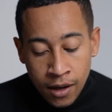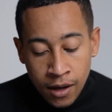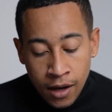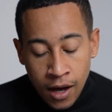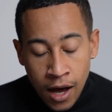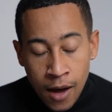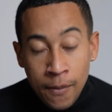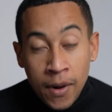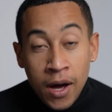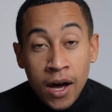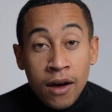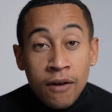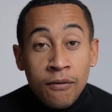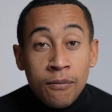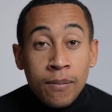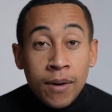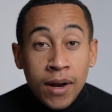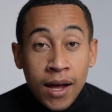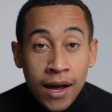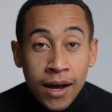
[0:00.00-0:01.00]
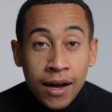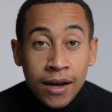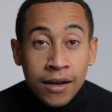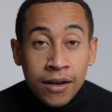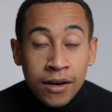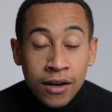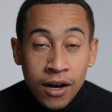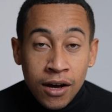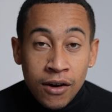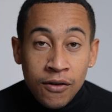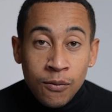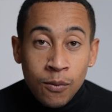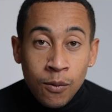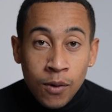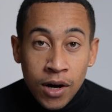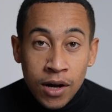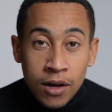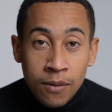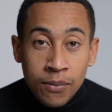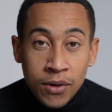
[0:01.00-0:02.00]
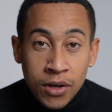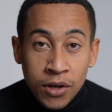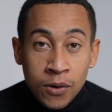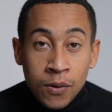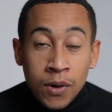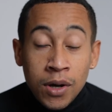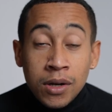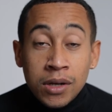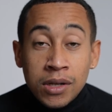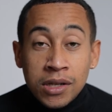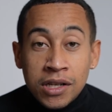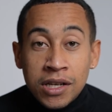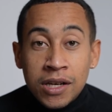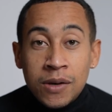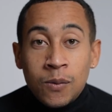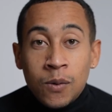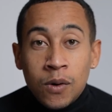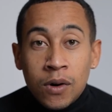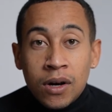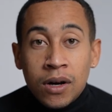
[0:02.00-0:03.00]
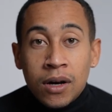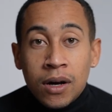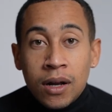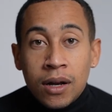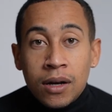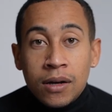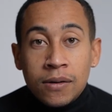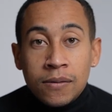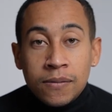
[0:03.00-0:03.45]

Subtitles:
I'm half black and half white, but you only see one colour.